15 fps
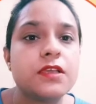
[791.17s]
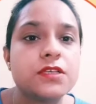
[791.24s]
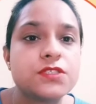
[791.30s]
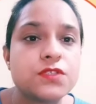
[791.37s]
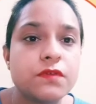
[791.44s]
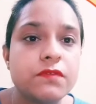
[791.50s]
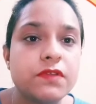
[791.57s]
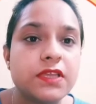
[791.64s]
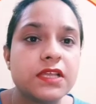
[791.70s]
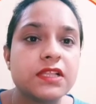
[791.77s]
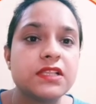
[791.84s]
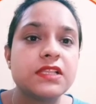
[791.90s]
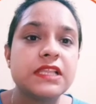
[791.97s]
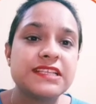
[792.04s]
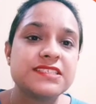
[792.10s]
So we
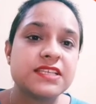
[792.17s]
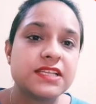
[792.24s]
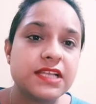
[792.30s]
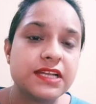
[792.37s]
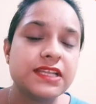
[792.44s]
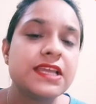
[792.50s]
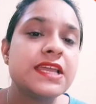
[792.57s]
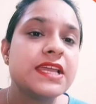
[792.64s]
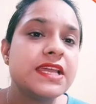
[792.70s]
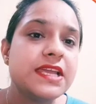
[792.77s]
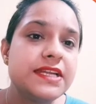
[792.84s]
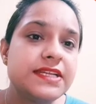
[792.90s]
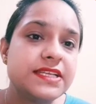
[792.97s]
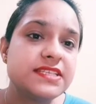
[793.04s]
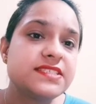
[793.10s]
can say that
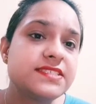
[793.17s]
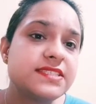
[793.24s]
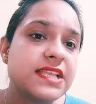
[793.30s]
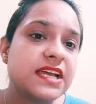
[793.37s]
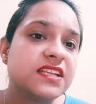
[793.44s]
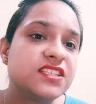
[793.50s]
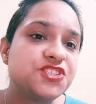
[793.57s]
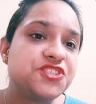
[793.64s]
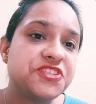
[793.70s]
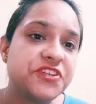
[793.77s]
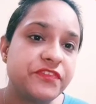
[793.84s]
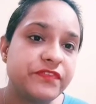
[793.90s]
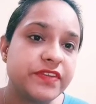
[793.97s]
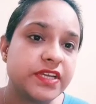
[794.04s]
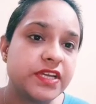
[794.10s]
it is then
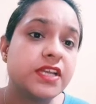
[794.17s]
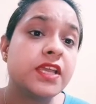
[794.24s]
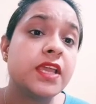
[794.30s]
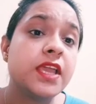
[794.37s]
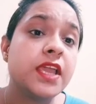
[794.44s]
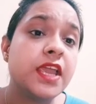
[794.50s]
shifted